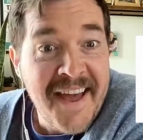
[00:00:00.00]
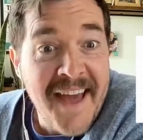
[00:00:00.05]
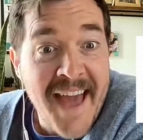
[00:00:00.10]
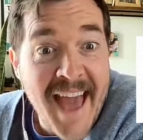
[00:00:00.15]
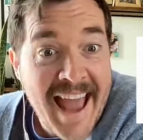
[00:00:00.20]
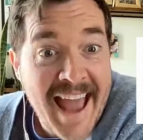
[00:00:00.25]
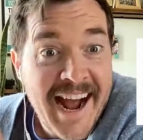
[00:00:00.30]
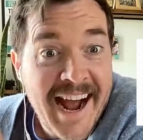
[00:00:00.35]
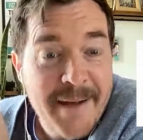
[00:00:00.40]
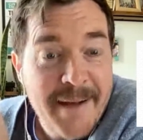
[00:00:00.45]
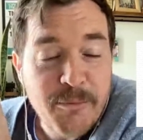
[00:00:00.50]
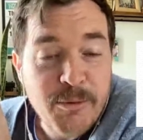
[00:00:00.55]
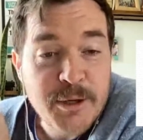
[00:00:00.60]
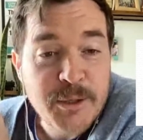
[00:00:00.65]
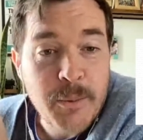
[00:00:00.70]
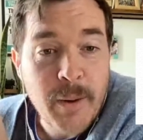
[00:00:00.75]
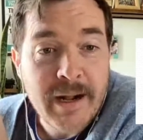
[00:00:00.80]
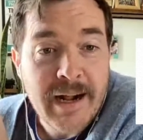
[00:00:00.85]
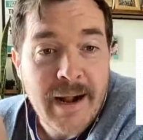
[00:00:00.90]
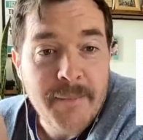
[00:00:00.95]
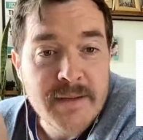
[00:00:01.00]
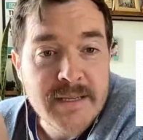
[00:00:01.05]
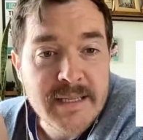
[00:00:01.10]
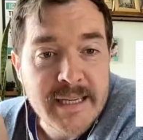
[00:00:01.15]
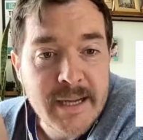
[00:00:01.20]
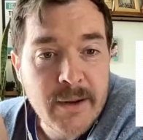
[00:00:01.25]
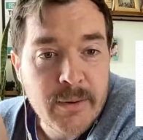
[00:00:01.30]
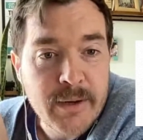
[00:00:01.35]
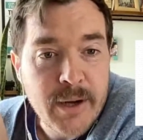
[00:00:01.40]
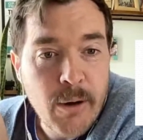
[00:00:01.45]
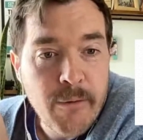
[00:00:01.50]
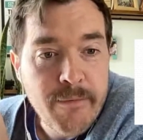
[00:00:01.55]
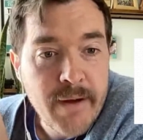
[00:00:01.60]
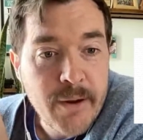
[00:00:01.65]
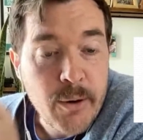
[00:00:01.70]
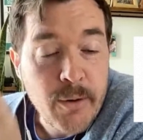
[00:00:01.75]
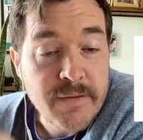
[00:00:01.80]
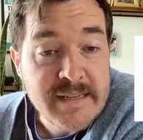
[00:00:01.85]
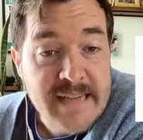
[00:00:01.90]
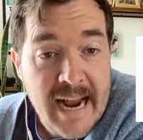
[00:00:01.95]
Hey, I'm Chris Wink. I'm the CEO and
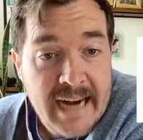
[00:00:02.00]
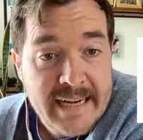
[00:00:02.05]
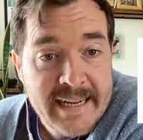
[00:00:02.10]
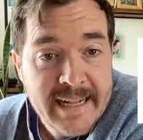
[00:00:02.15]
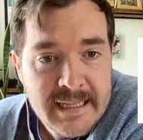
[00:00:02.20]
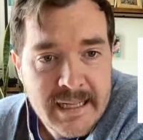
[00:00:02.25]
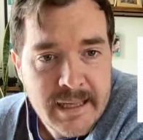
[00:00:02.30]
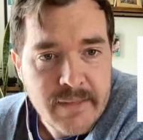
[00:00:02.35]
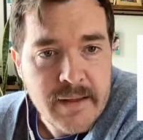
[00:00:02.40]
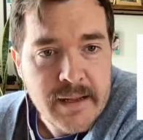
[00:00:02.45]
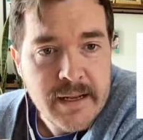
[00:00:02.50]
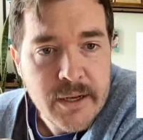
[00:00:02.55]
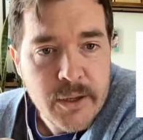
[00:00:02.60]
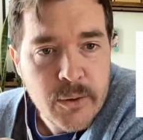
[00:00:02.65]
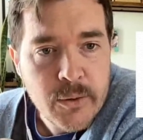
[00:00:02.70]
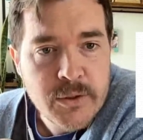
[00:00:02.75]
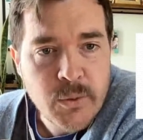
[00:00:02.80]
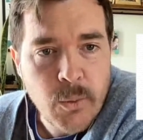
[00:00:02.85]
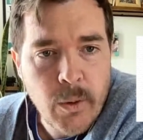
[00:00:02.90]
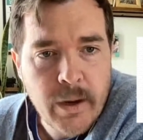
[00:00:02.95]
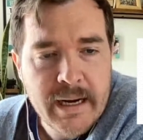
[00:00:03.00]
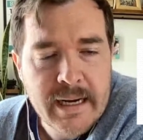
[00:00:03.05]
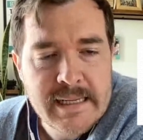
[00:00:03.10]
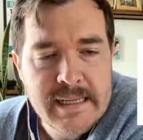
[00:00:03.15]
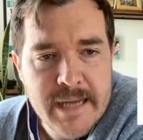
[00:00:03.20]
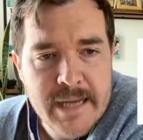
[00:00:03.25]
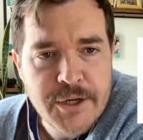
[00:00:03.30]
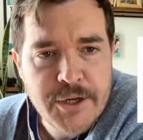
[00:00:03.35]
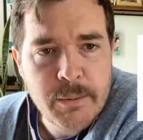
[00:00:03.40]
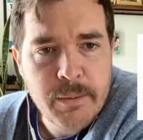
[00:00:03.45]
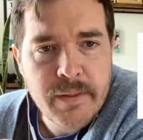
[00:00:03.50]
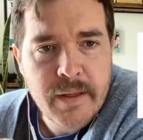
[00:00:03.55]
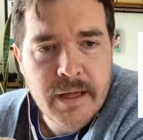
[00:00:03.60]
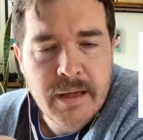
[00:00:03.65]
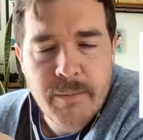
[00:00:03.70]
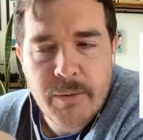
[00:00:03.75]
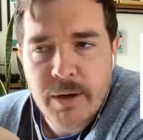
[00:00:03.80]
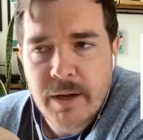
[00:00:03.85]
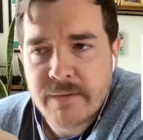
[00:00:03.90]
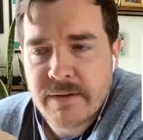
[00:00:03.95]
co-founder of Technically, the news organization with a
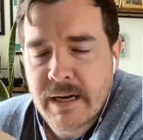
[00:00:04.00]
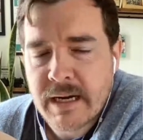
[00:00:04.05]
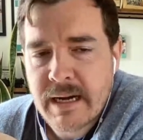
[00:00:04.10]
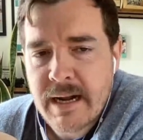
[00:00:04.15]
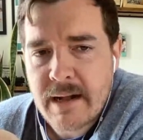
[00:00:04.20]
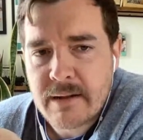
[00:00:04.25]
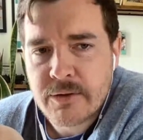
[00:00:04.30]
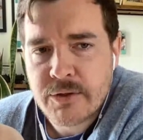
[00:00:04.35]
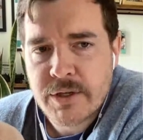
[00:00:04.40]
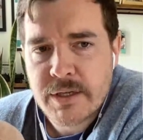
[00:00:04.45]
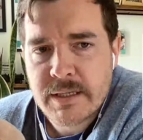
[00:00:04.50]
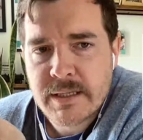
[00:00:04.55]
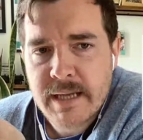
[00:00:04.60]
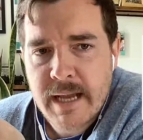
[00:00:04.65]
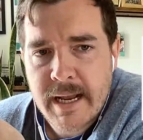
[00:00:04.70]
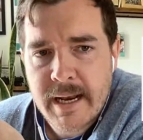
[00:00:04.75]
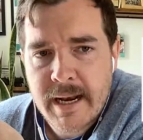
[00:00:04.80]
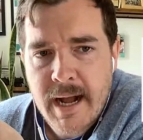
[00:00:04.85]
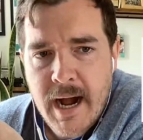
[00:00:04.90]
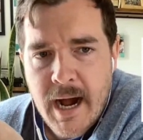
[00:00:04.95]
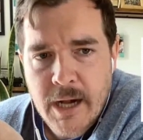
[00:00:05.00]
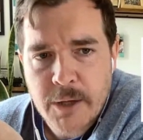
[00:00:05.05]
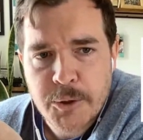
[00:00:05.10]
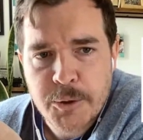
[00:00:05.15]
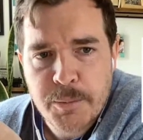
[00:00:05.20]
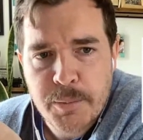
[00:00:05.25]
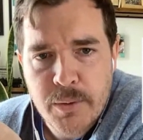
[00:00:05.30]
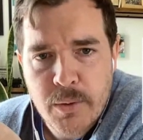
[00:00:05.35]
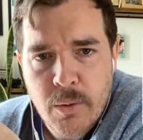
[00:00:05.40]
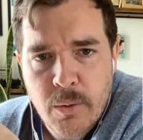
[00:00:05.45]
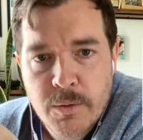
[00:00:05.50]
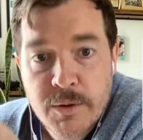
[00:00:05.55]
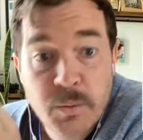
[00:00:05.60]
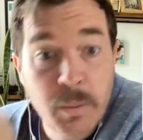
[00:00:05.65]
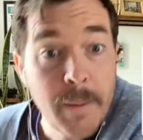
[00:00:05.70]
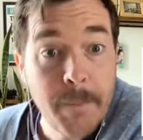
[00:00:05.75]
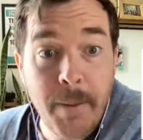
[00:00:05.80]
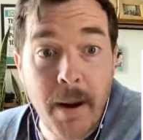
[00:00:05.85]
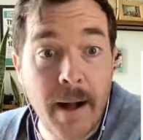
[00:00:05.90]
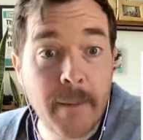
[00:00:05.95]
community of technologists and entrepreneurs.
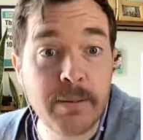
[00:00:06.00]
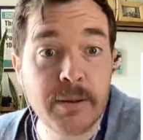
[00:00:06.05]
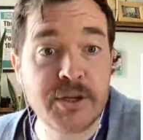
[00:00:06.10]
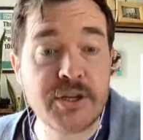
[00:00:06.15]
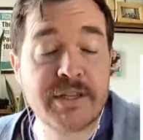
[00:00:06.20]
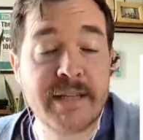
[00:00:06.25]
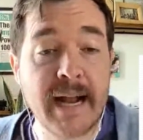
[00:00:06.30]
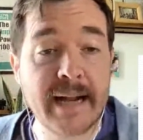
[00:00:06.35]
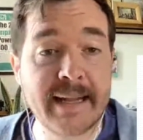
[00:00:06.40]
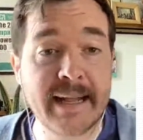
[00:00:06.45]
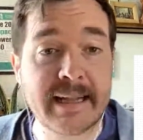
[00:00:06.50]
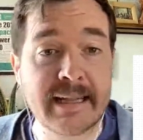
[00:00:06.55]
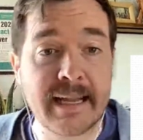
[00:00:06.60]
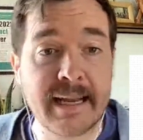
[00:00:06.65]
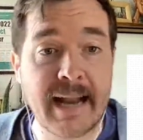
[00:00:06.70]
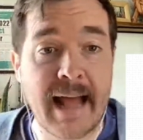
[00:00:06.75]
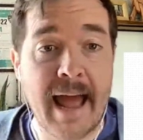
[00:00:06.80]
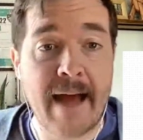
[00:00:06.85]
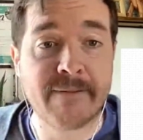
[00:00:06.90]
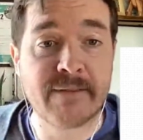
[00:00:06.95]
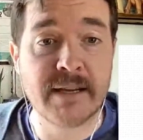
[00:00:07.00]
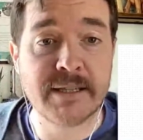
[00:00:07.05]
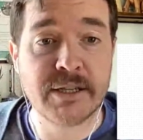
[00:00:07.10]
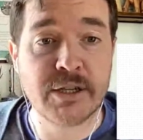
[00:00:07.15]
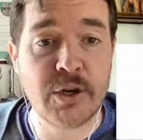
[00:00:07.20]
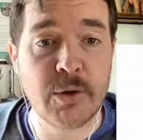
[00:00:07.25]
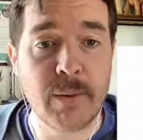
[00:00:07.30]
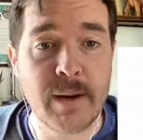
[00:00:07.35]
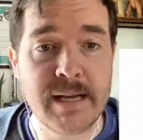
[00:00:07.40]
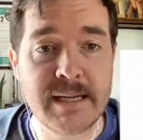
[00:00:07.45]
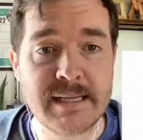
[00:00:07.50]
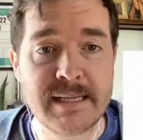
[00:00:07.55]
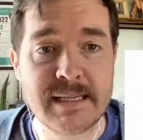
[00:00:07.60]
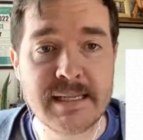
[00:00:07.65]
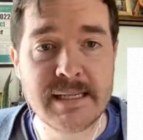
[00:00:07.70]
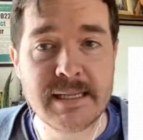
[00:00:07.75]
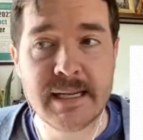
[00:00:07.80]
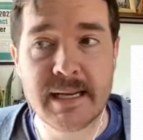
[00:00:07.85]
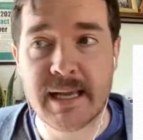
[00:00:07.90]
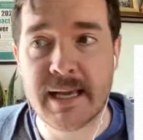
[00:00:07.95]
We publish Technically in a half dozen U.S.
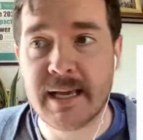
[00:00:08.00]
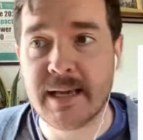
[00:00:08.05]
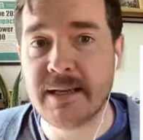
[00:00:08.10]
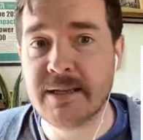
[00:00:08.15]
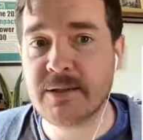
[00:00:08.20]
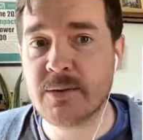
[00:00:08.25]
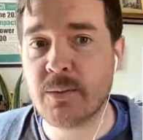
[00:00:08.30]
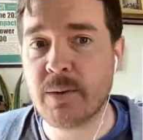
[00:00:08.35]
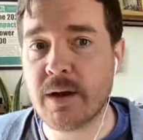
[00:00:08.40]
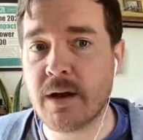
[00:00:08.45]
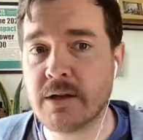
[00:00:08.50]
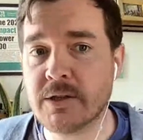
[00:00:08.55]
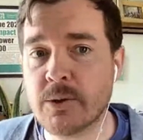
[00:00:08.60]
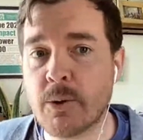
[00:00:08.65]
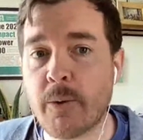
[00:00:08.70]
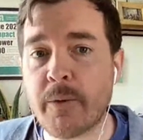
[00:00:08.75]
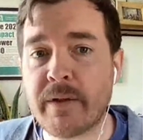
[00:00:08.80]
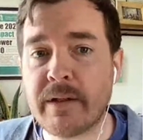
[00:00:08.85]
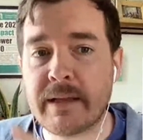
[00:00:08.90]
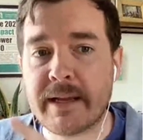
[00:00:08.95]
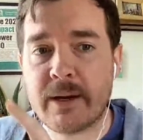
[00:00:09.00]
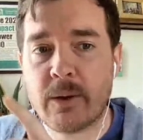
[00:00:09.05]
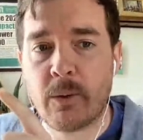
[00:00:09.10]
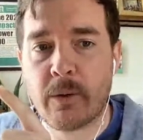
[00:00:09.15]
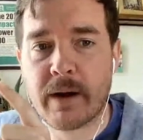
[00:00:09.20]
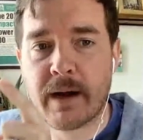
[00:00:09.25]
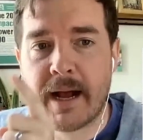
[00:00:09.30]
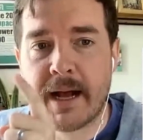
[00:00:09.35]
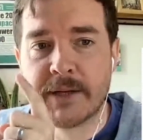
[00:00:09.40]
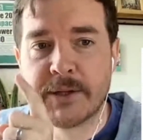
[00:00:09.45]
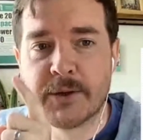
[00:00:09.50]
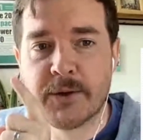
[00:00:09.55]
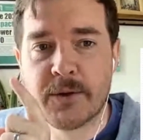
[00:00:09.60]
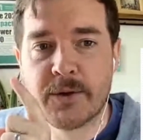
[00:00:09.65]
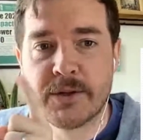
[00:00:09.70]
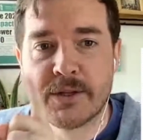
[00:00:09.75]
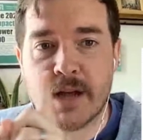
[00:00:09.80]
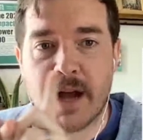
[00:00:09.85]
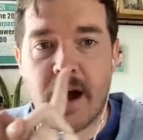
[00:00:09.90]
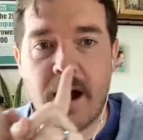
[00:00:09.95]
cities. We also are the lead
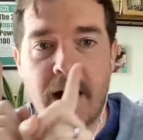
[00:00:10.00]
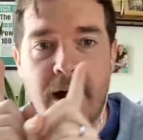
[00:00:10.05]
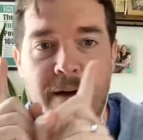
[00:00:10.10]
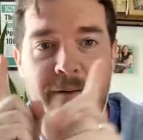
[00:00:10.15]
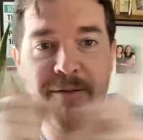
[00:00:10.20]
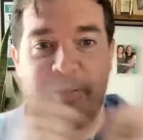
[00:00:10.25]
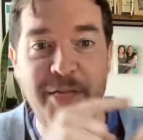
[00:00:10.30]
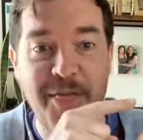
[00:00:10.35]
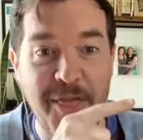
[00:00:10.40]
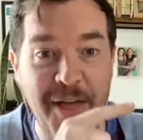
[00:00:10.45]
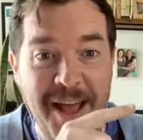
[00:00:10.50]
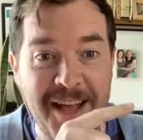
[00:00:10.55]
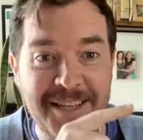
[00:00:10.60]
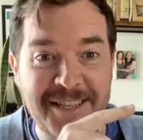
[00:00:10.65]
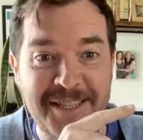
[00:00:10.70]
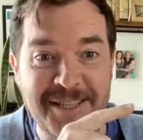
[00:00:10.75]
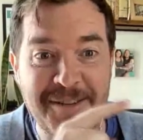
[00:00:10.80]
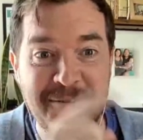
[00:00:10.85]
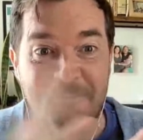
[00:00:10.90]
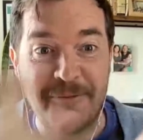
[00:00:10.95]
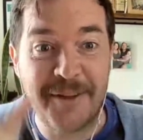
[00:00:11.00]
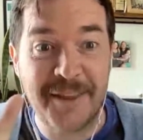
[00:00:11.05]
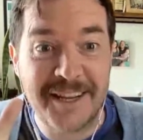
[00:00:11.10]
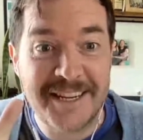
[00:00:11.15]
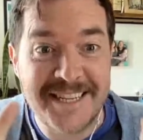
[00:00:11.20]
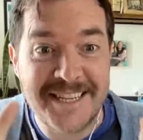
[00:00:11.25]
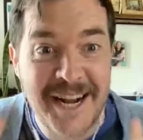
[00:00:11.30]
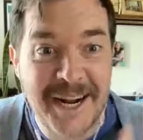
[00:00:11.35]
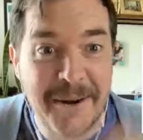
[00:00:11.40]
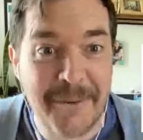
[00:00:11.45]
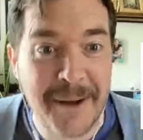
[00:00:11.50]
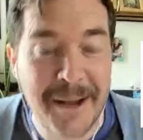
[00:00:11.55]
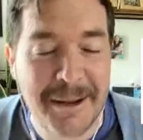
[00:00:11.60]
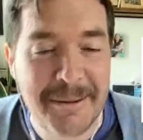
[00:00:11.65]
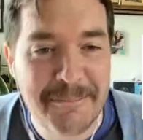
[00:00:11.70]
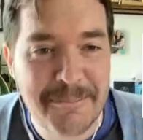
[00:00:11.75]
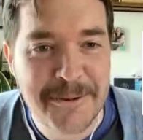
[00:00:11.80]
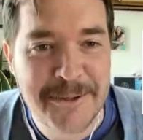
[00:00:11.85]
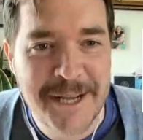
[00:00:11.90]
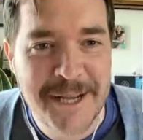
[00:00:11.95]
organizers of this Philly Tech
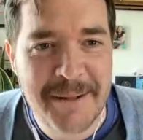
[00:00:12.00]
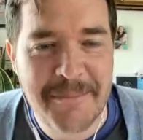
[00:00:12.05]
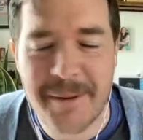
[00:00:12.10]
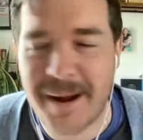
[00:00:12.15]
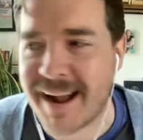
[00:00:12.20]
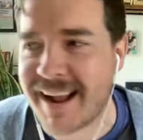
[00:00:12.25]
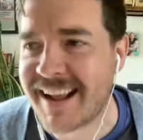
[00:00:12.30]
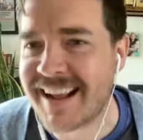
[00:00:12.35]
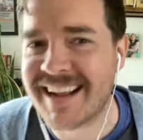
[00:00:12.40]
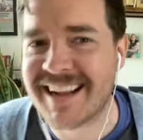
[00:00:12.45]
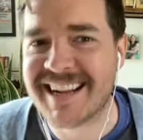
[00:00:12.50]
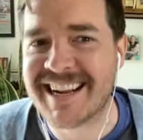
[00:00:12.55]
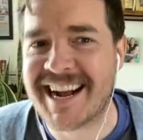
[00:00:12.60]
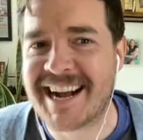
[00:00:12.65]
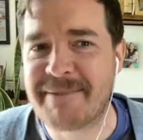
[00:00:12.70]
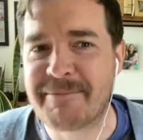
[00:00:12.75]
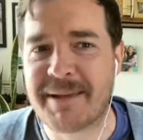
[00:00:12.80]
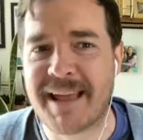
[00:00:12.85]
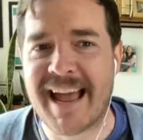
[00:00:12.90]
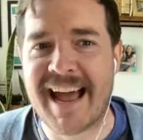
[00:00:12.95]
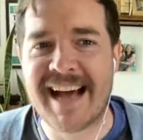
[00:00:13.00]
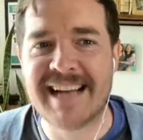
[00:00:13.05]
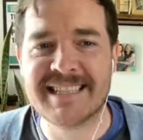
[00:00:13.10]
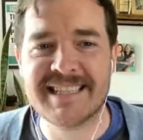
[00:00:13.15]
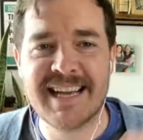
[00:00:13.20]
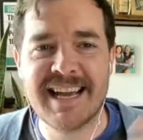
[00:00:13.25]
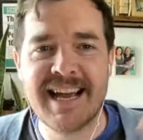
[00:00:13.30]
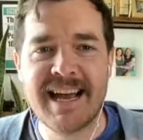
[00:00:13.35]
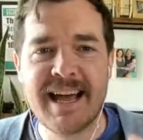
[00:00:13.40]
Week presented by Comcast.